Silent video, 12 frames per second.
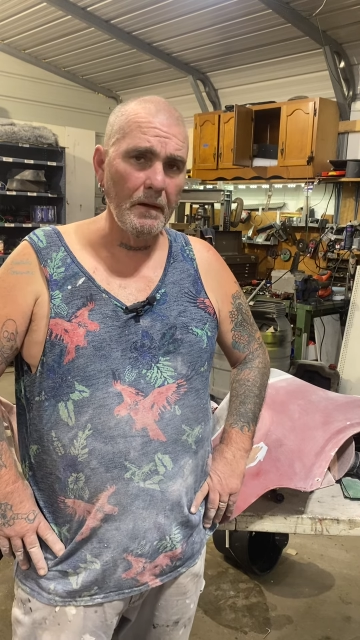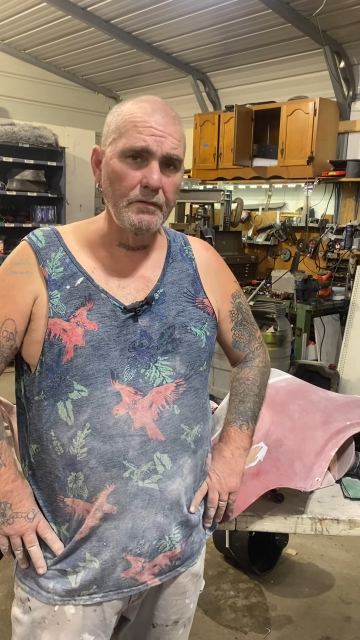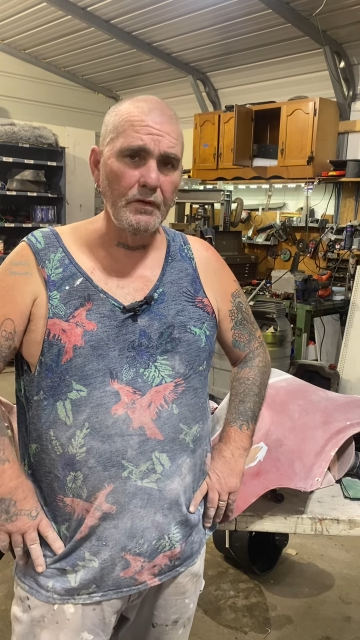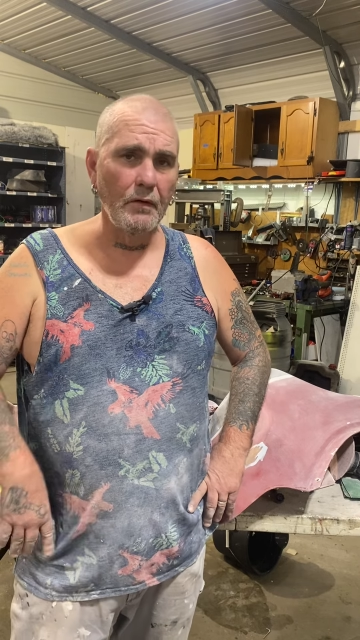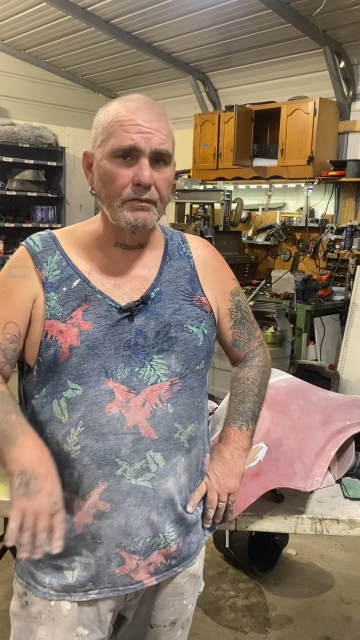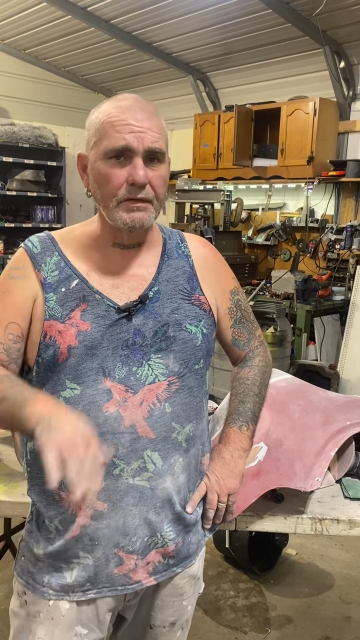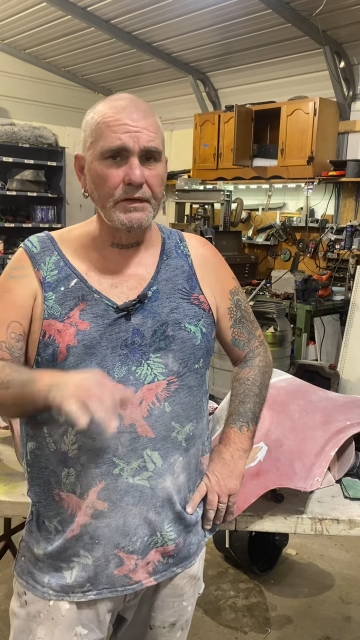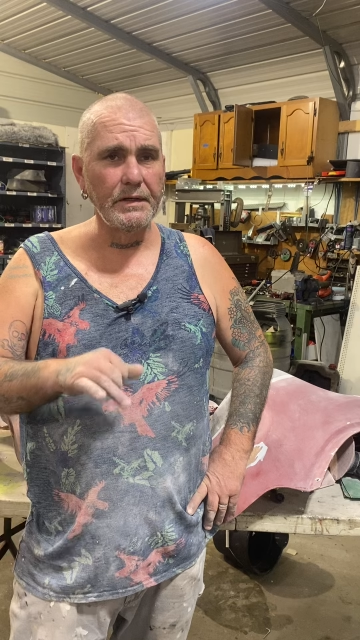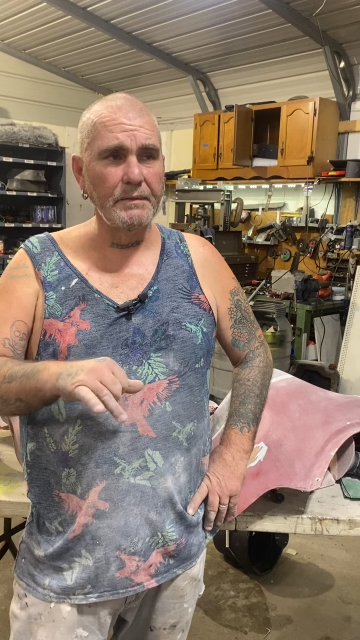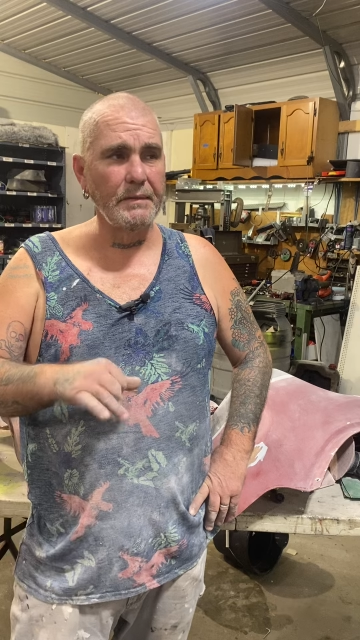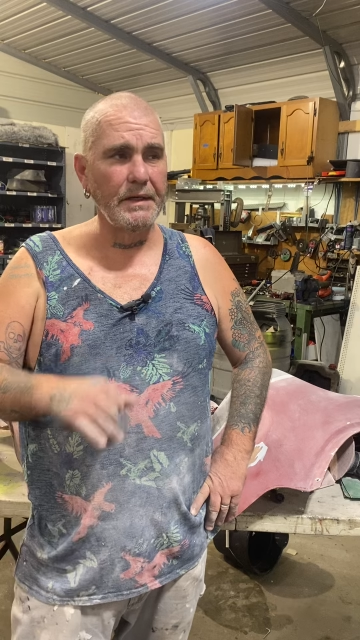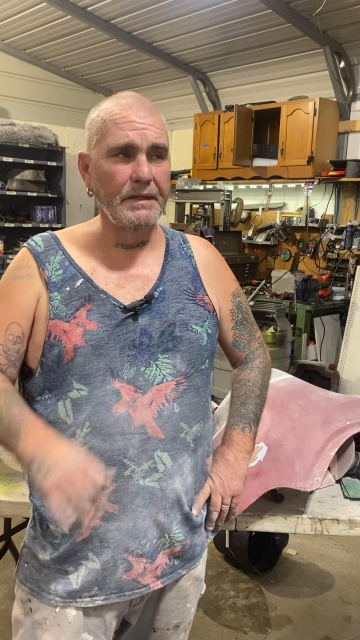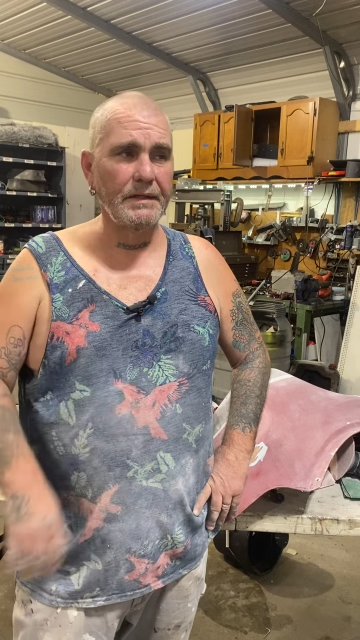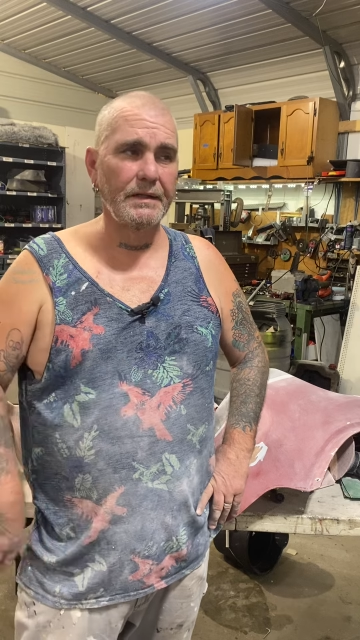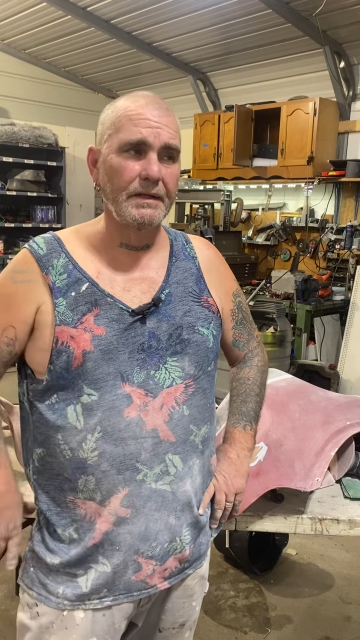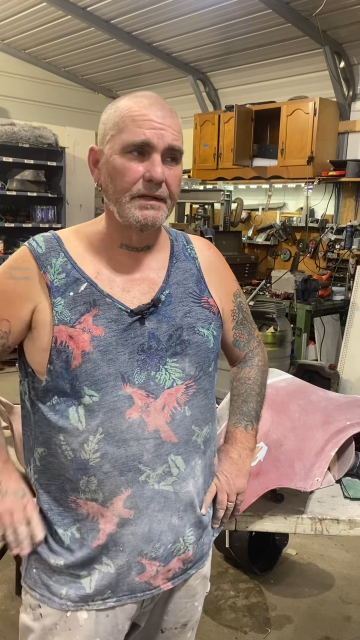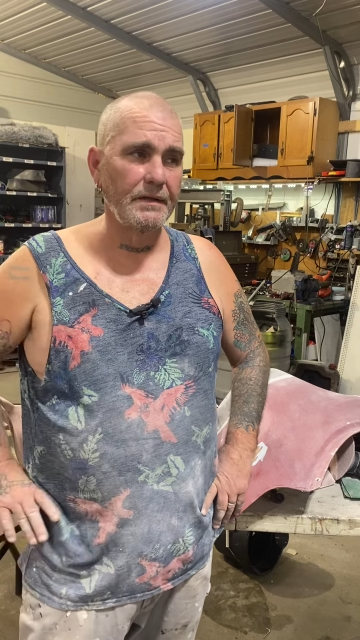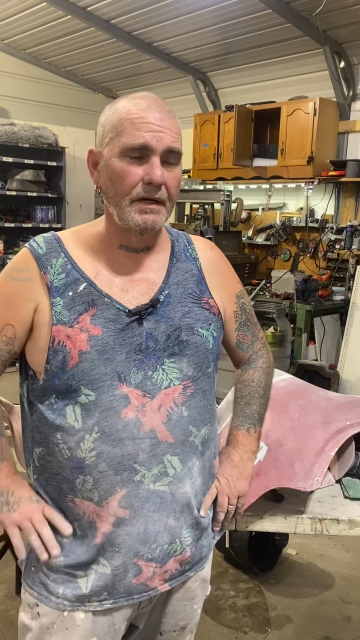don't forget, man.
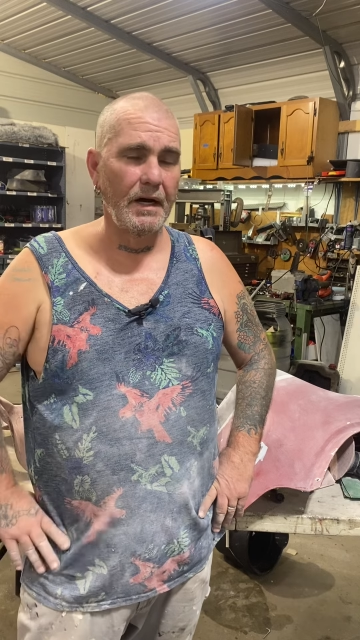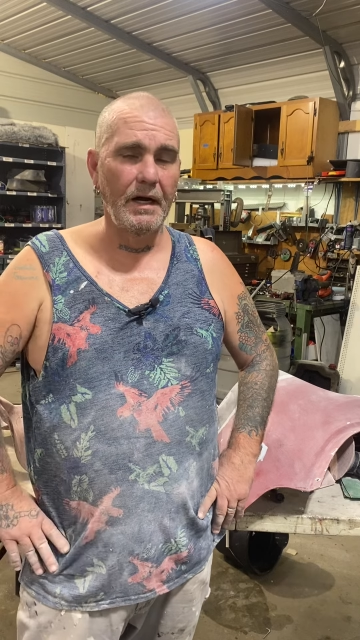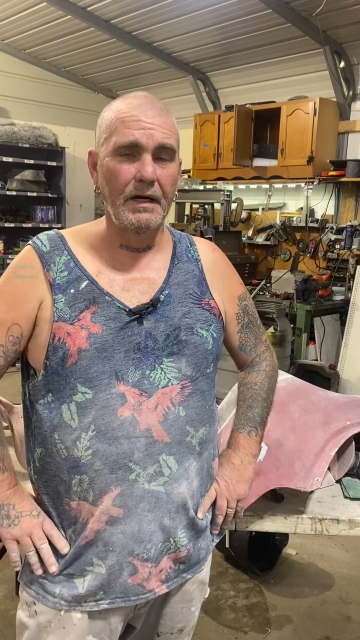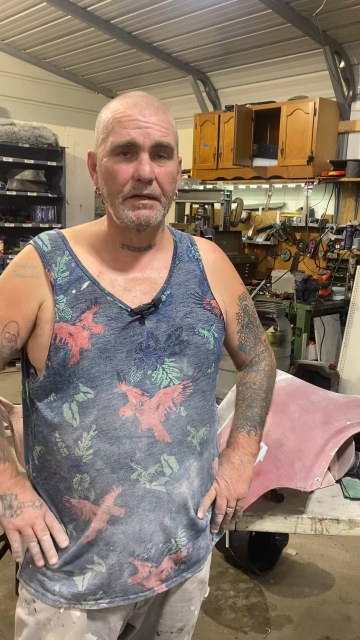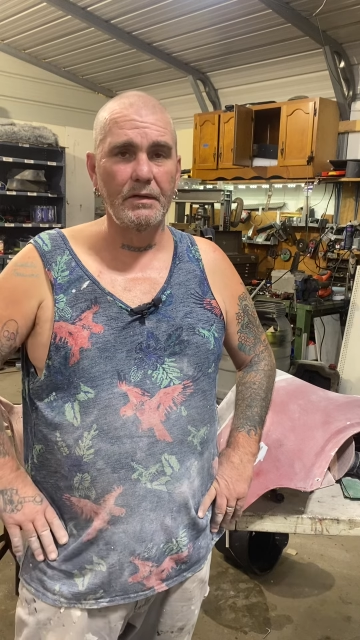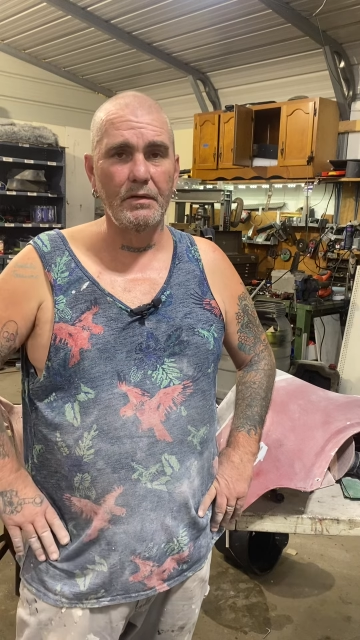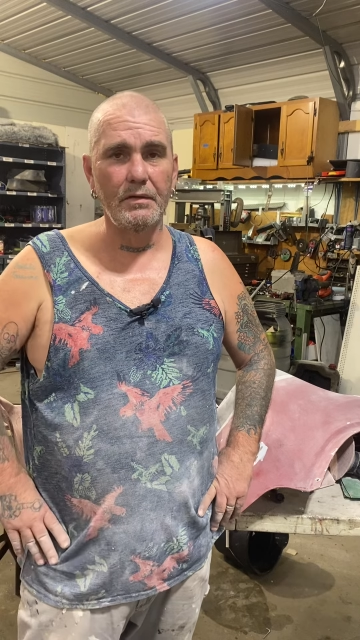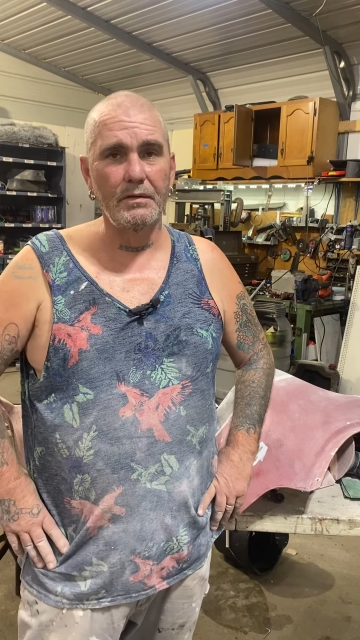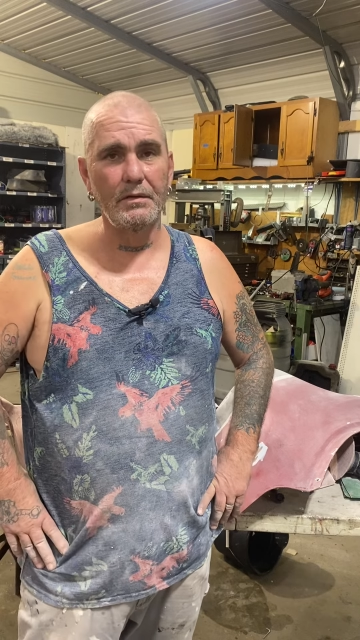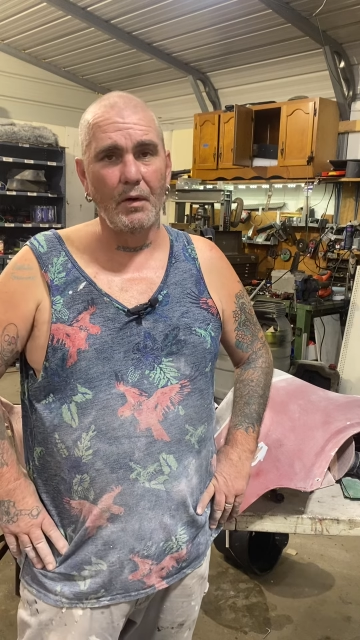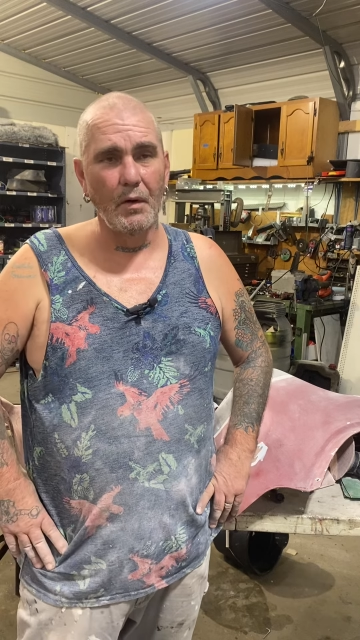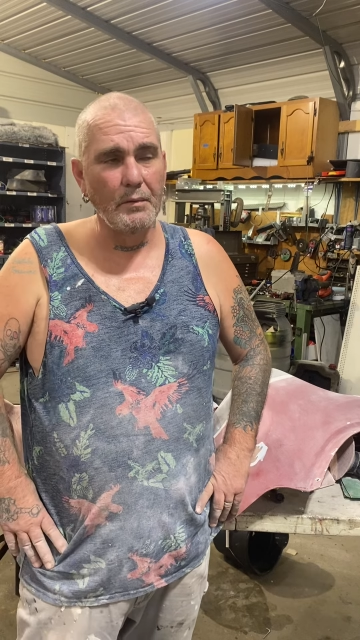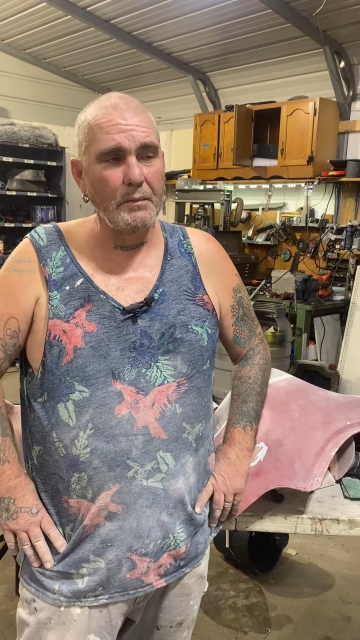Hook